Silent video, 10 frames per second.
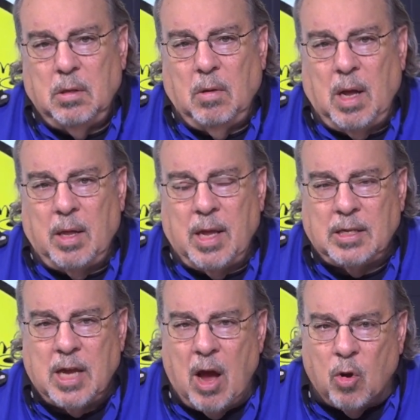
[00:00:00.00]
Well,
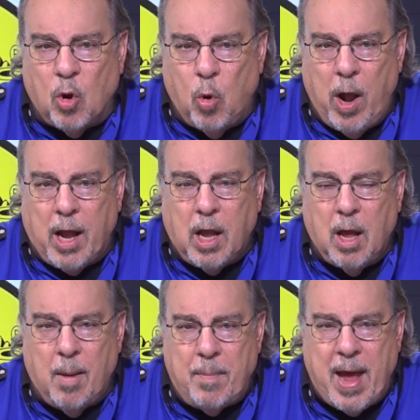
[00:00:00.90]
that's how quick
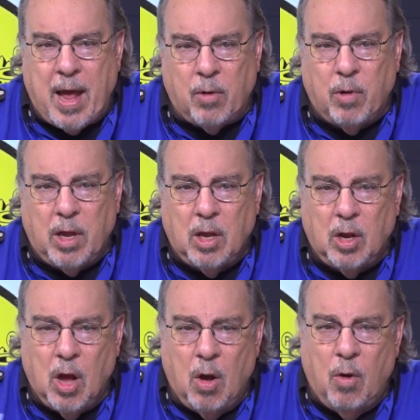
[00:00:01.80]
a battery
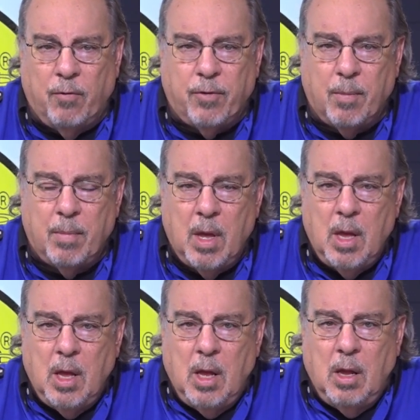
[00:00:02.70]
can go from
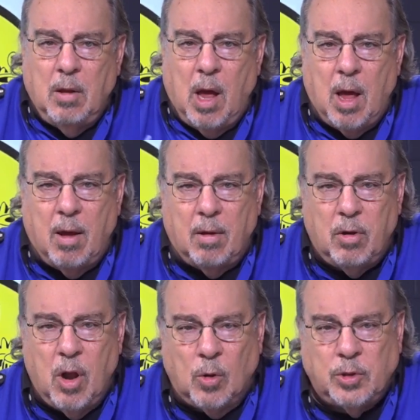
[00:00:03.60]

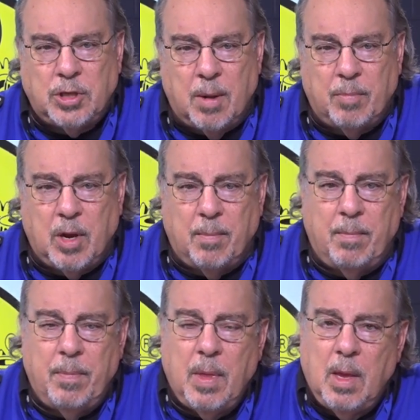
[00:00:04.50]
no
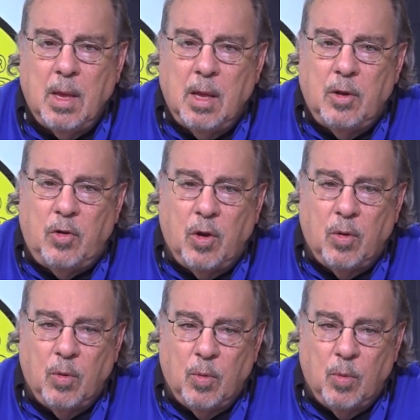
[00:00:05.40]
symptom
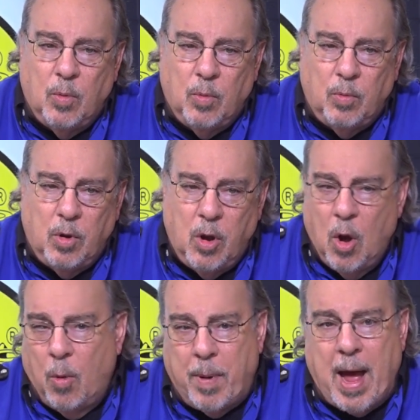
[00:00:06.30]
to
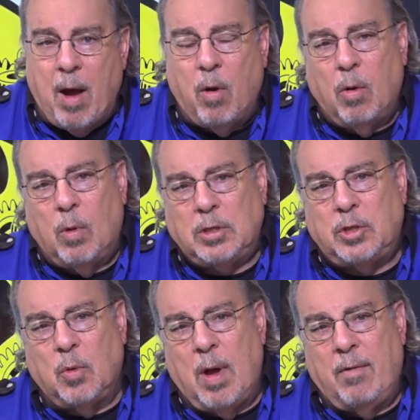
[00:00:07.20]
no power
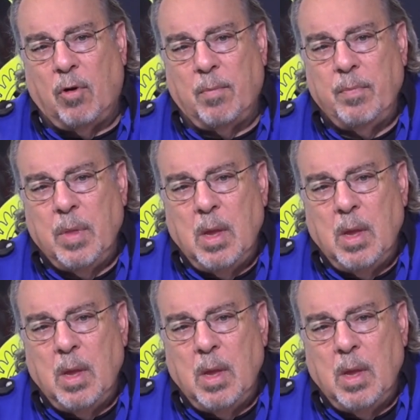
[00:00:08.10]
whatsoever.